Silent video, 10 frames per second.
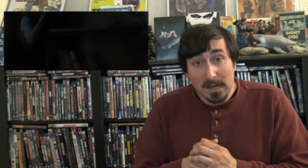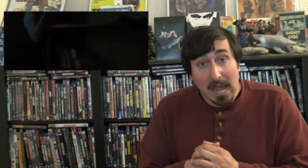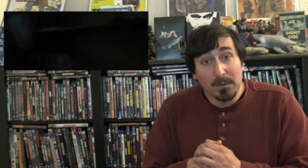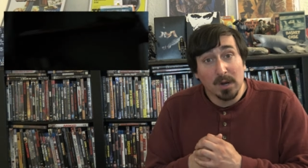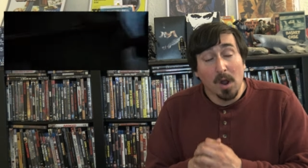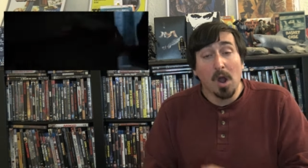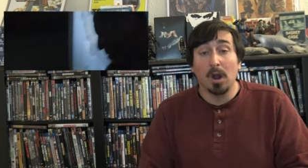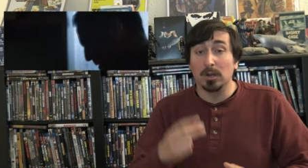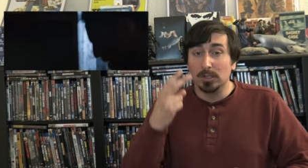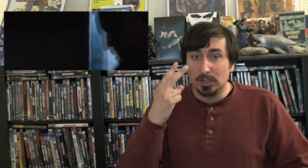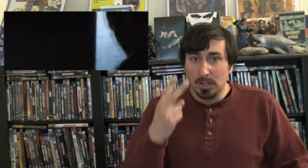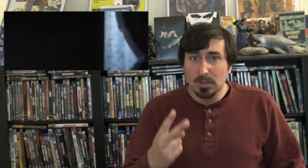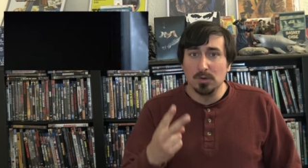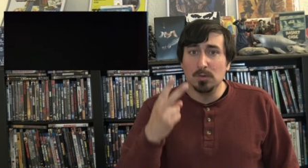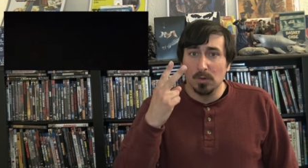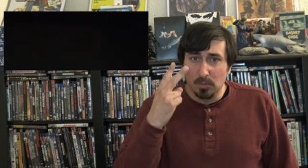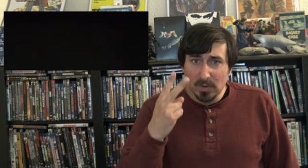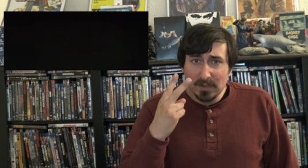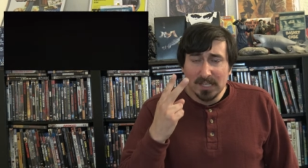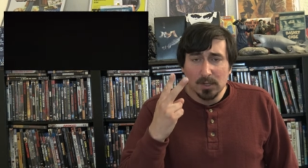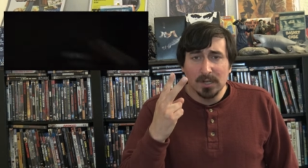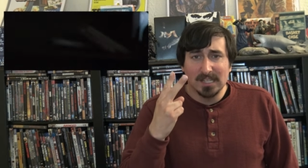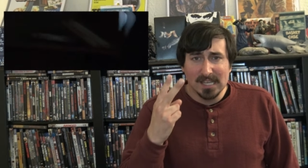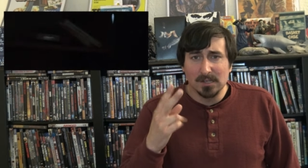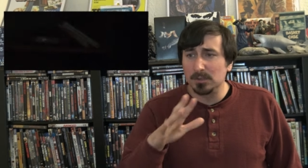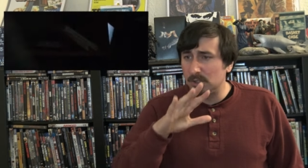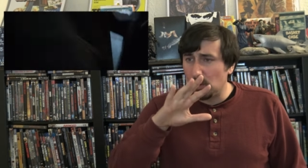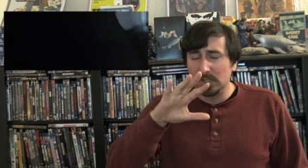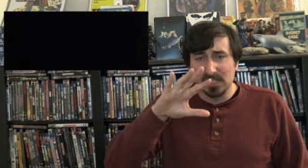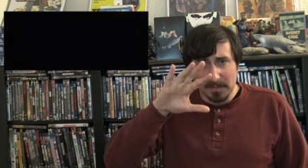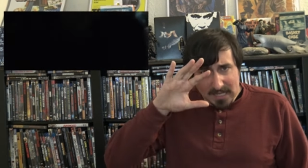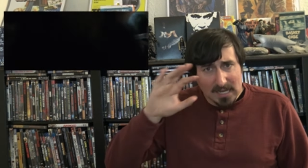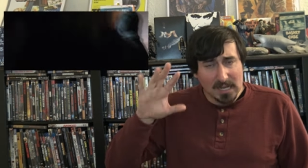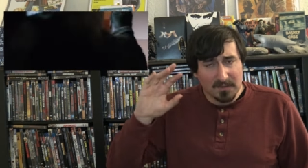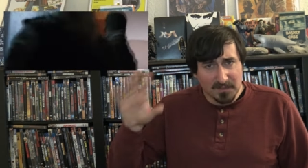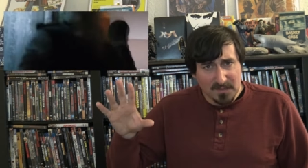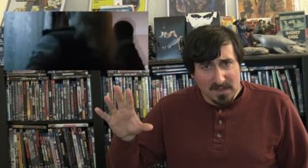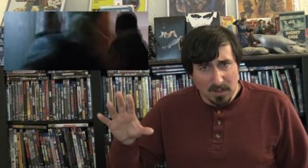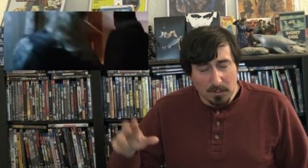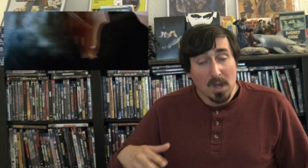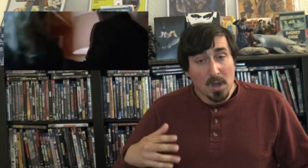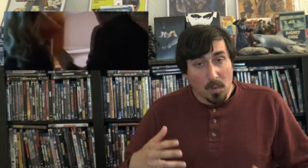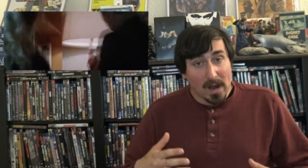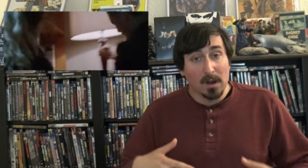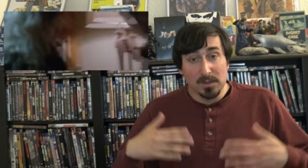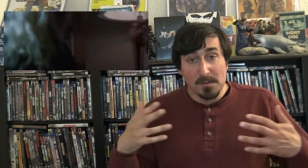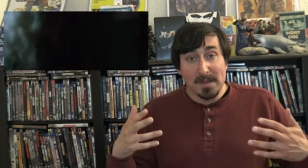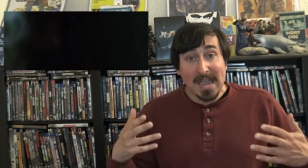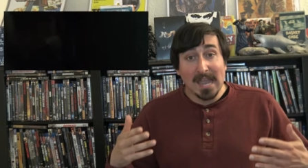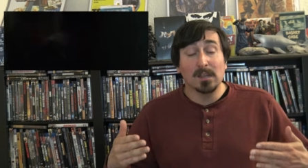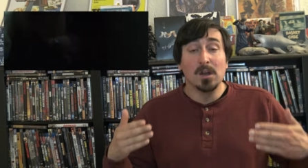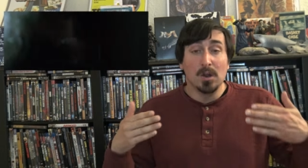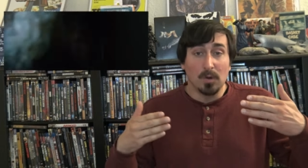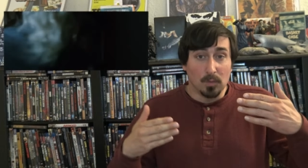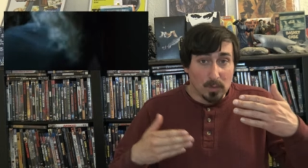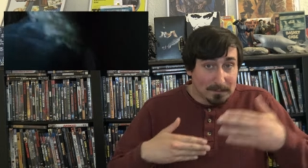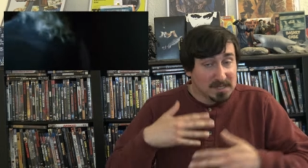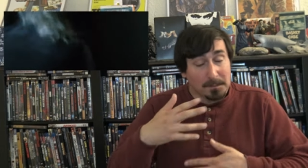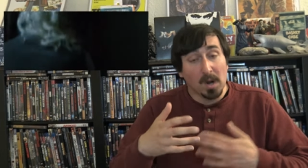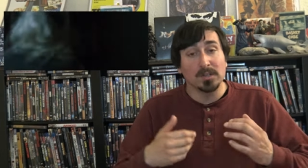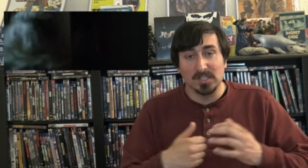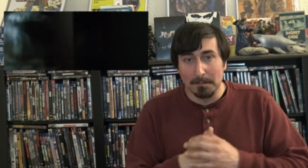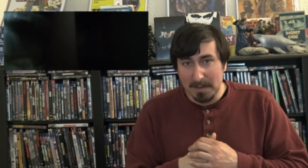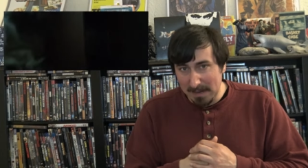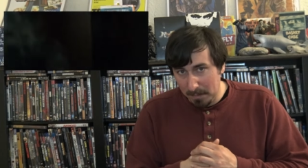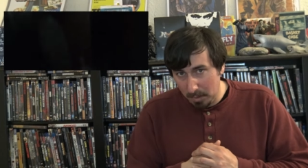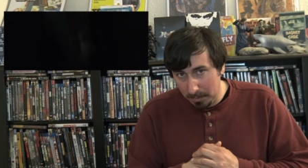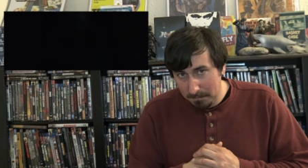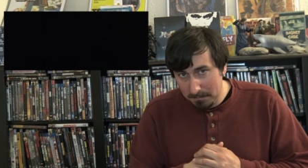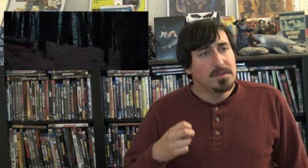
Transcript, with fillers: Now, there are two really good kills towards the beginning of the film where the pack rips apart some people.